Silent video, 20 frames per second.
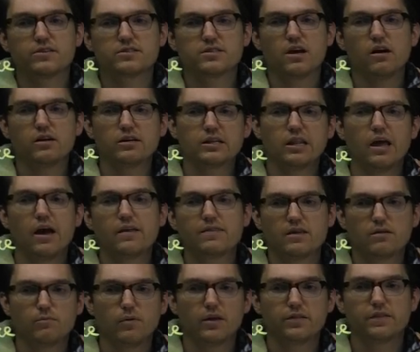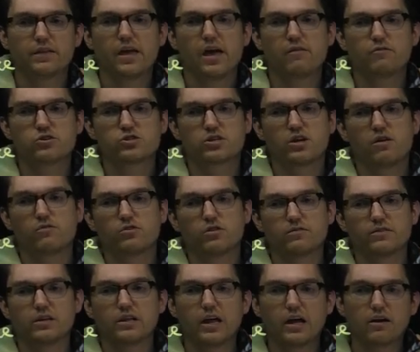the solid line, then monthly average cover
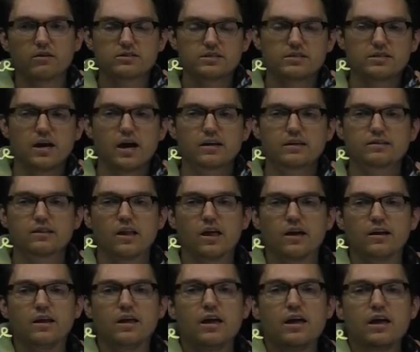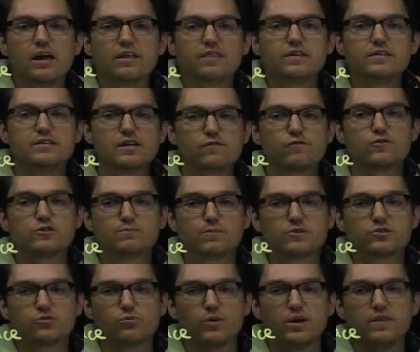of clouds, the dotted line. The difference
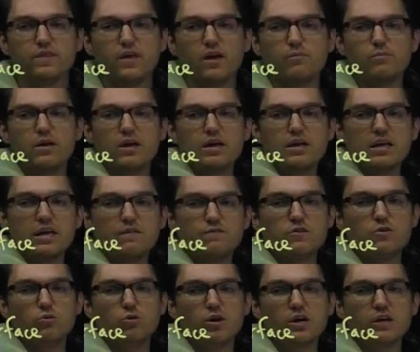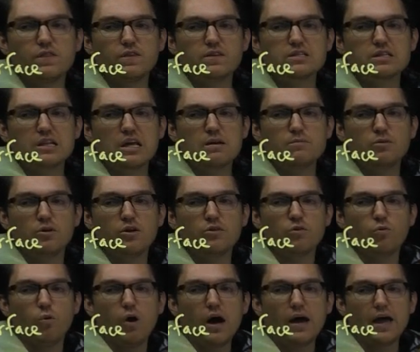between them, if you look at this label on
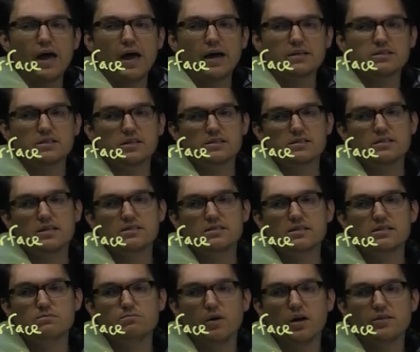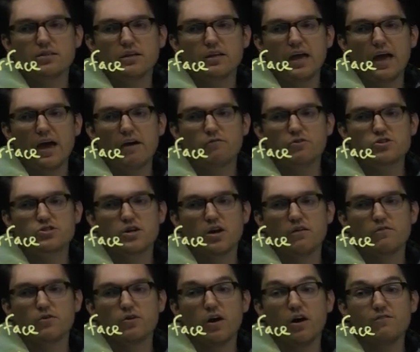the y-axis, this is monthly average
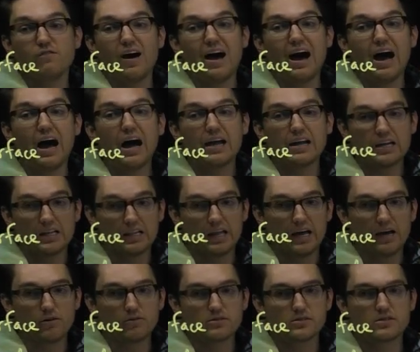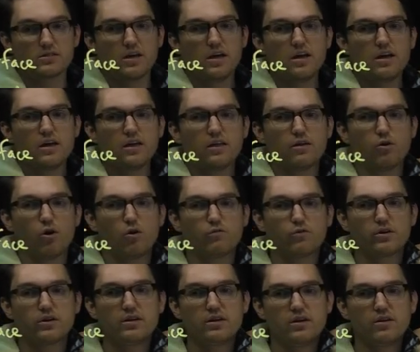cover of high clouds.
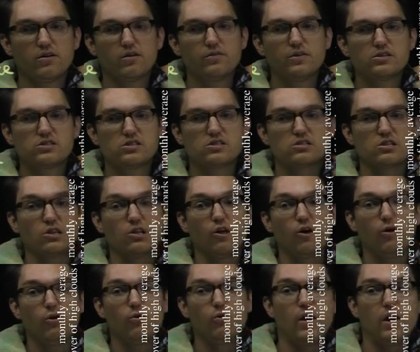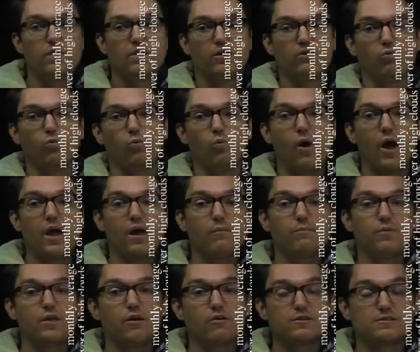Over here, this is low, and then way
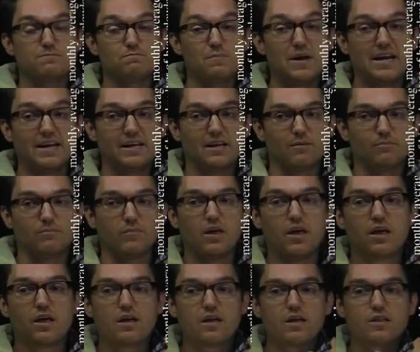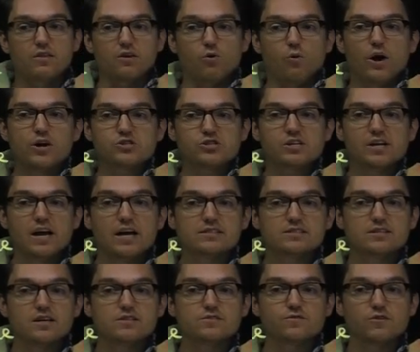up there is medium. The question
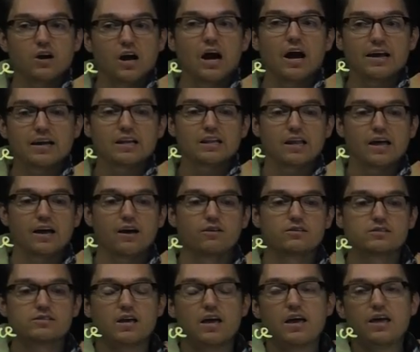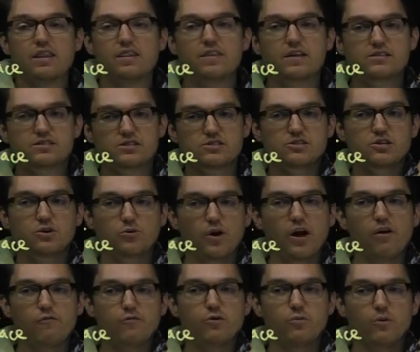asked us for high clouds. This is the
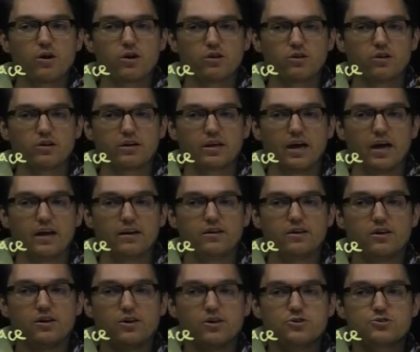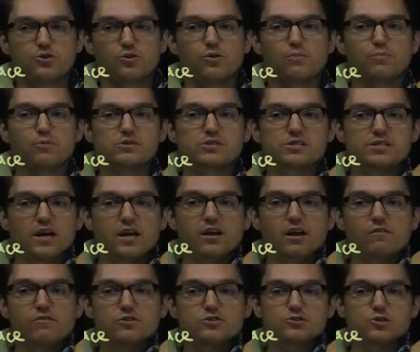graph we want to look at. So the percent
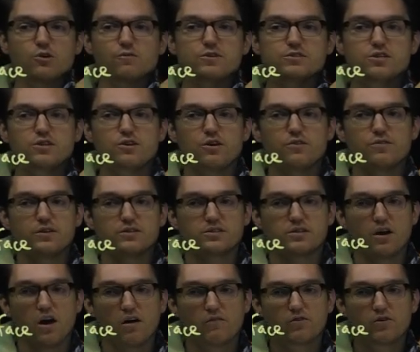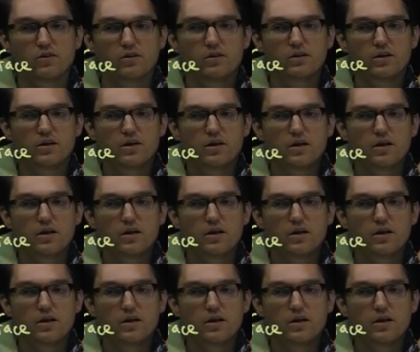of the surface of the Earth that's covered,